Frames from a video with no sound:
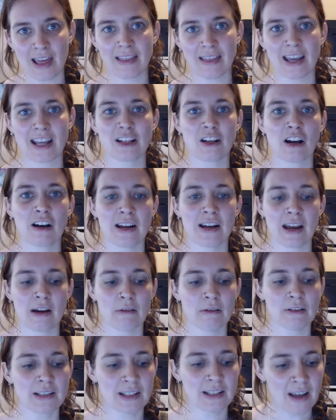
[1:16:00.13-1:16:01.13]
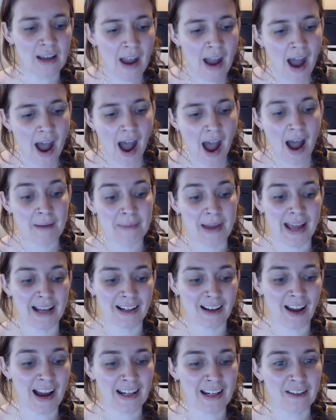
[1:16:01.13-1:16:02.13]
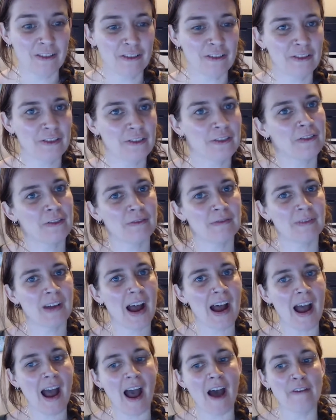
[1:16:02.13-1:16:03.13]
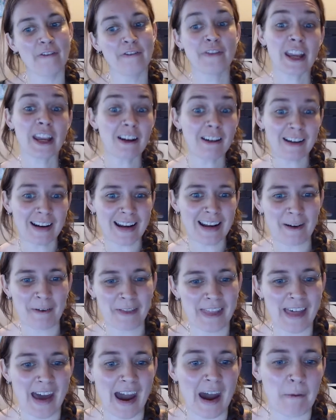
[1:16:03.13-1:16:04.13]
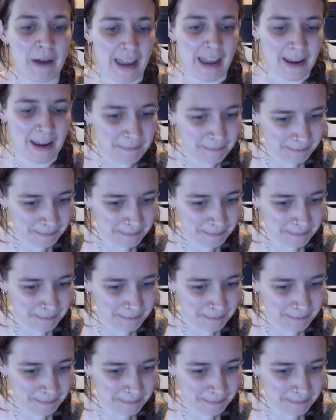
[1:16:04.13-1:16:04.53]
they turn out, and kind of figure it out that way.